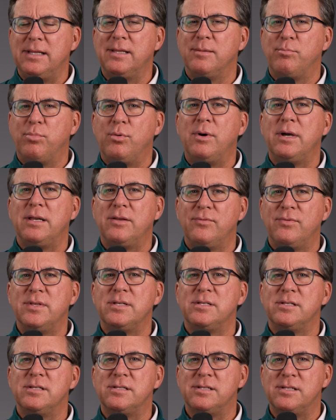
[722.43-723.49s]
The point of
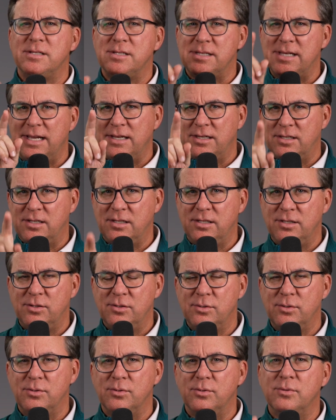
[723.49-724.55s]
this is to say to
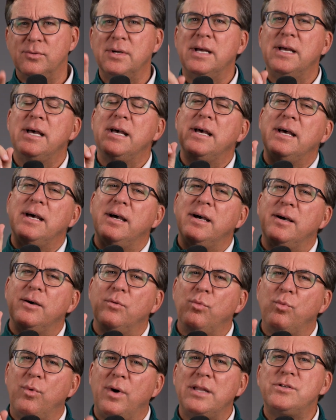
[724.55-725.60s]
you
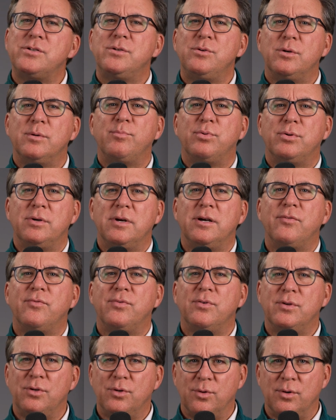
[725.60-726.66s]
what's your prayer
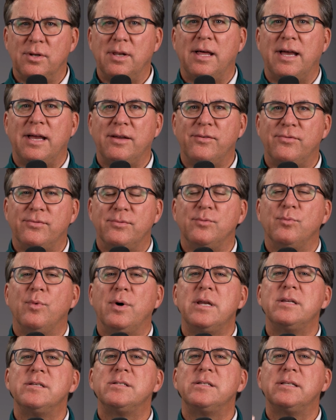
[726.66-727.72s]
for your life?
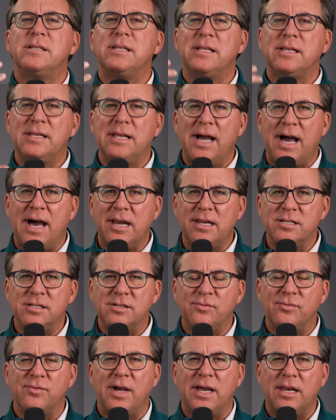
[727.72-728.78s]
What is it that God is
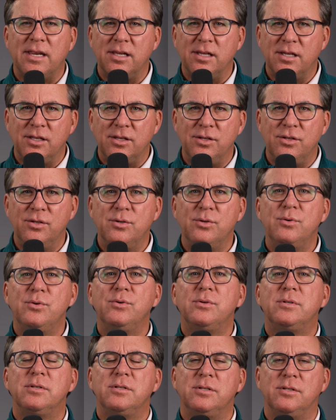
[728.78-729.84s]
inviting
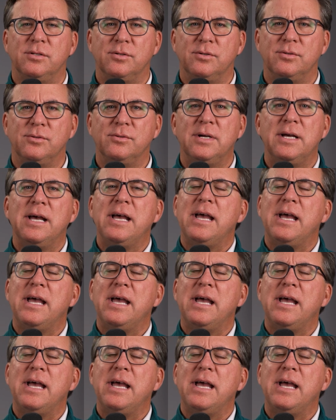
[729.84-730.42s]
you to do?